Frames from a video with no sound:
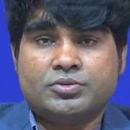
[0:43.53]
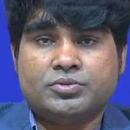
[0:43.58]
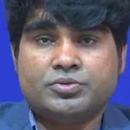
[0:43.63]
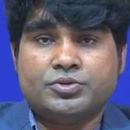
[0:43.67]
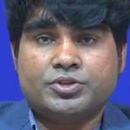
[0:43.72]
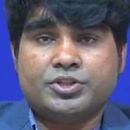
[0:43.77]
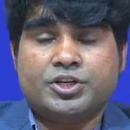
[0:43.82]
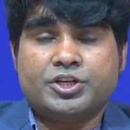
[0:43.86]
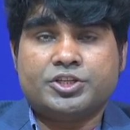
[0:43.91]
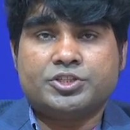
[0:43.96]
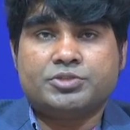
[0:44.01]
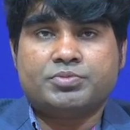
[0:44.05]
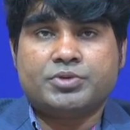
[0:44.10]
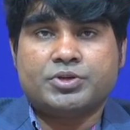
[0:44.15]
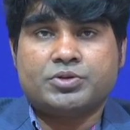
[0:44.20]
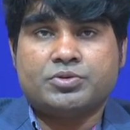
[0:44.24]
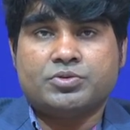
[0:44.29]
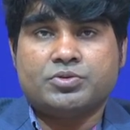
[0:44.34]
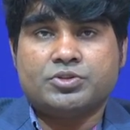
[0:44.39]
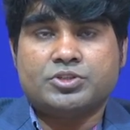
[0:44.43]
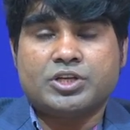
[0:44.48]
with
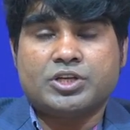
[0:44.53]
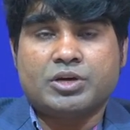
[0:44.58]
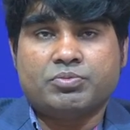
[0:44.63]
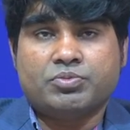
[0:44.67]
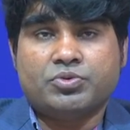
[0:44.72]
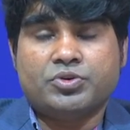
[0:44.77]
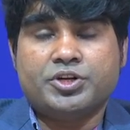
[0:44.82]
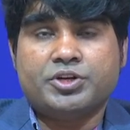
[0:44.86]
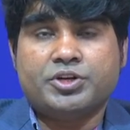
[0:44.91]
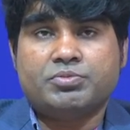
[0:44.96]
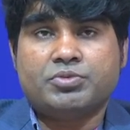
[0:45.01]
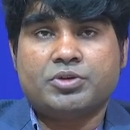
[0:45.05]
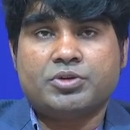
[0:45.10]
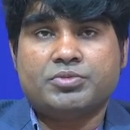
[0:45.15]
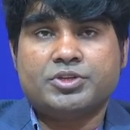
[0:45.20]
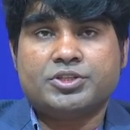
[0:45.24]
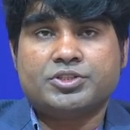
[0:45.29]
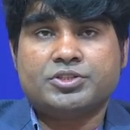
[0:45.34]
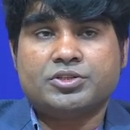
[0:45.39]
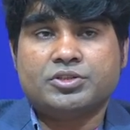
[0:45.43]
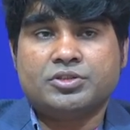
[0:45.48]
respect to sample
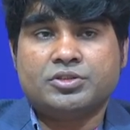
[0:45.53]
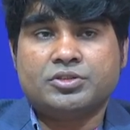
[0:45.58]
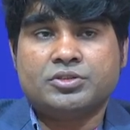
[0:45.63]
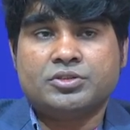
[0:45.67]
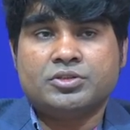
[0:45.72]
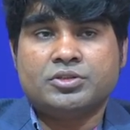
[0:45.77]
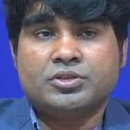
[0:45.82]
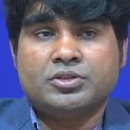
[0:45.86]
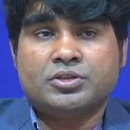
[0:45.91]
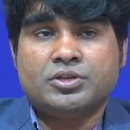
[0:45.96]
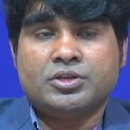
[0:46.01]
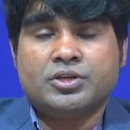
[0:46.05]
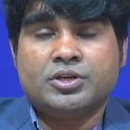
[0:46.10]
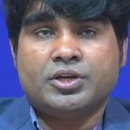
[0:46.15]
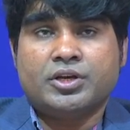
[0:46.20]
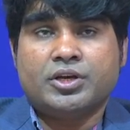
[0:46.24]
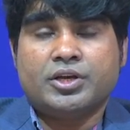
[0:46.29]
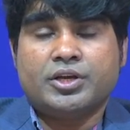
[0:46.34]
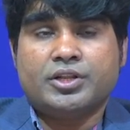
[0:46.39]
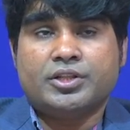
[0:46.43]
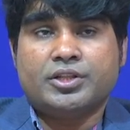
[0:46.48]
information,
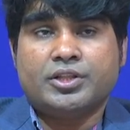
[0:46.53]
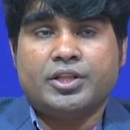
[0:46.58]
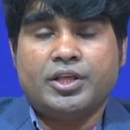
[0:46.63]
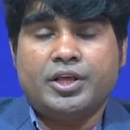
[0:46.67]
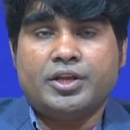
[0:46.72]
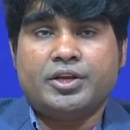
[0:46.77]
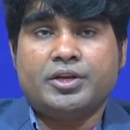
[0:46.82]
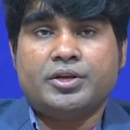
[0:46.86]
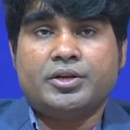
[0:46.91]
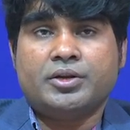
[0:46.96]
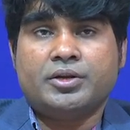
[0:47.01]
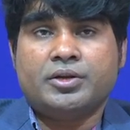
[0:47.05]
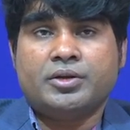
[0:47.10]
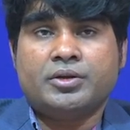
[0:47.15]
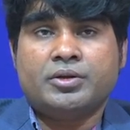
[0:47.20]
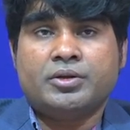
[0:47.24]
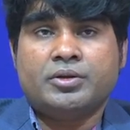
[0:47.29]
and then